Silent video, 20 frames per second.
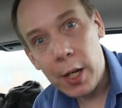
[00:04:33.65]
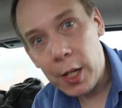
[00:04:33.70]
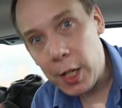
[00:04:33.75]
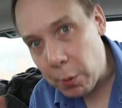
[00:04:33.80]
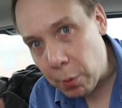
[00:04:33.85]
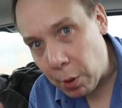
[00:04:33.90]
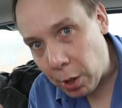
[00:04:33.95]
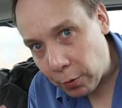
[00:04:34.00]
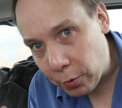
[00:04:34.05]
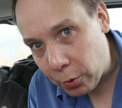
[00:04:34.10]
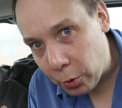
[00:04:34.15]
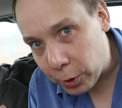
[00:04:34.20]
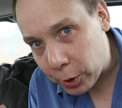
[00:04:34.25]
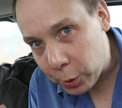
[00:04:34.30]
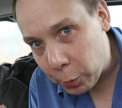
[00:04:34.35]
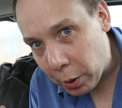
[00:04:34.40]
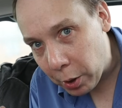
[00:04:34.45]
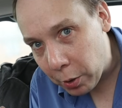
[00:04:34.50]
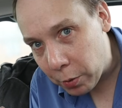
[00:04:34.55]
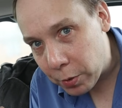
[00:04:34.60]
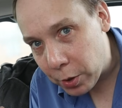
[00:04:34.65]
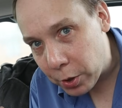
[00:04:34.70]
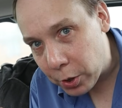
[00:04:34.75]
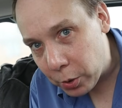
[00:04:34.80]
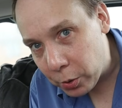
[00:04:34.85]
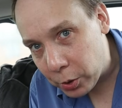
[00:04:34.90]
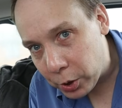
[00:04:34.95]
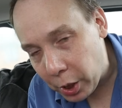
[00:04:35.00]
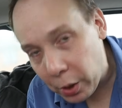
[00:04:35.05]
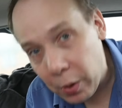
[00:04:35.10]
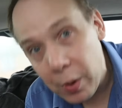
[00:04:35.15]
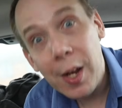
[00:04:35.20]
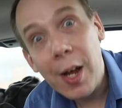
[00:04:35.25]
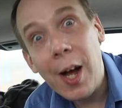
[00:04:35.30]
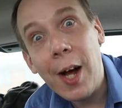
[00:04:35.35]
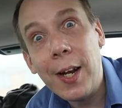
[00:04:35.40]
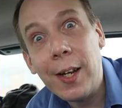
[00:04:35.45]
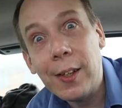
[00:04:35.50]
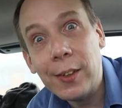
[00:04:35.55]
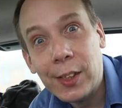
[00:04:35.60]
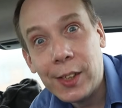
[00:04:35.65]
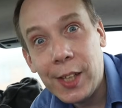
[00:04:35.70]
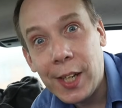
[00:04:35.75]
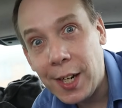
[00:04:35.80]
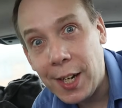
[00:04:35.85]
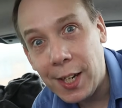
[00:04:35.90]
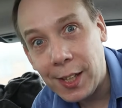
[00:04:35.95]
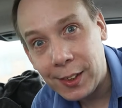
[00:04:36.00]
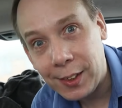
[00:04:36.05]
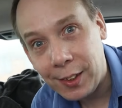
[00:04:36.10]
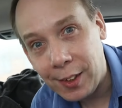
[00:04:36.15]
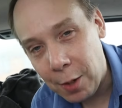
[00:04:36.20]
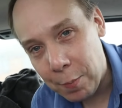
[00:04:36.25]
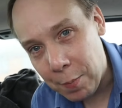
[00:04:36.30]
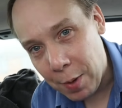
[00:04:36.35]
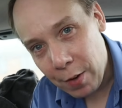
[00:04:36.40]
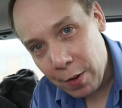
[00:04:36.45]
you are of course welcome to do so, and I'll see you next time.